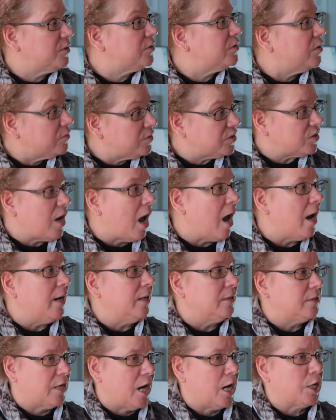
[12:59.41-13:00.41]
So
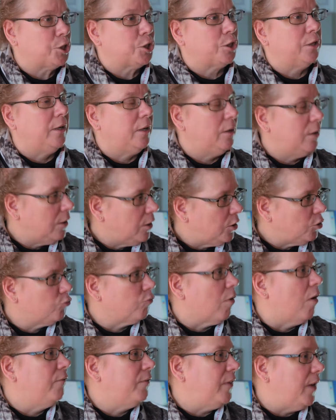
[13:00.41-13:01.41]
science actually
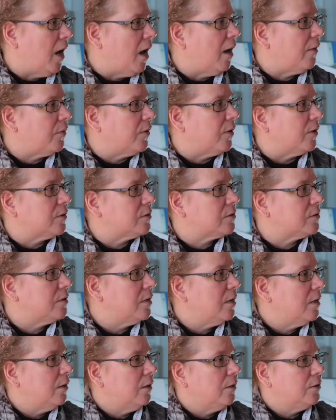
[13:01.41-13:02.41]
drove the ethics.
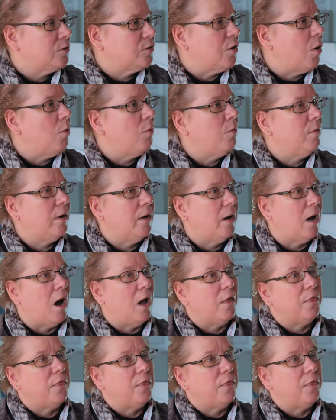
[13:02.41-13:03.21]
So I